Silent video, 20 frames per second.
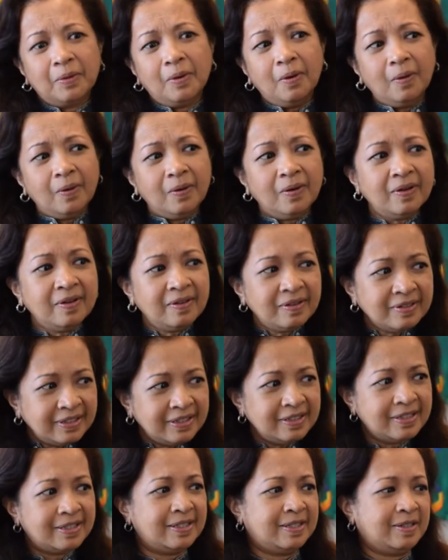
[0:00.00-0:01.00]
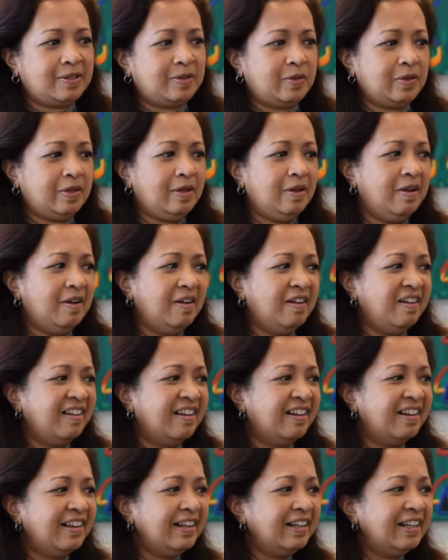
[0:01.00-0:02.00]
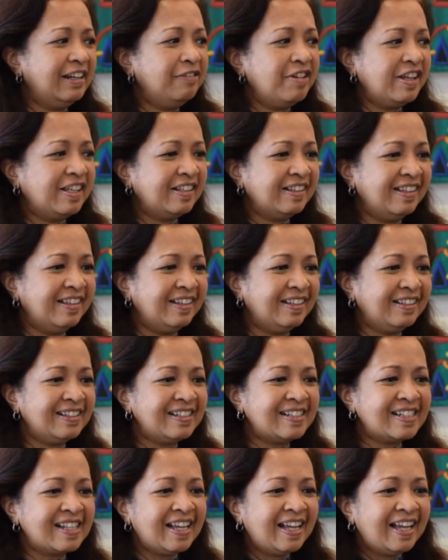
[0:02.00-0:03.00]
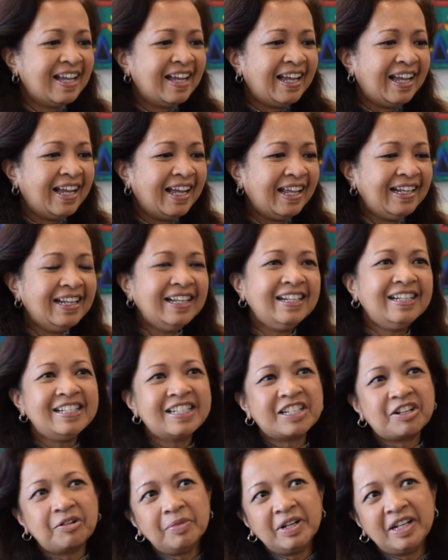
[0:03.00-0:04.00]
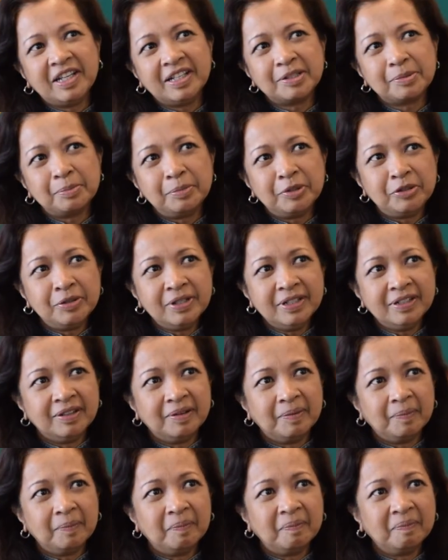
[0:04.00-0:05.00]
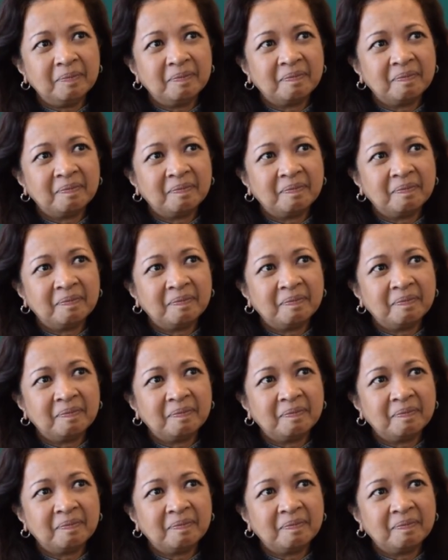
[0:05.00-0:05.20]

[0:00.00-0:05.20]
all these living things and then discriminates between them?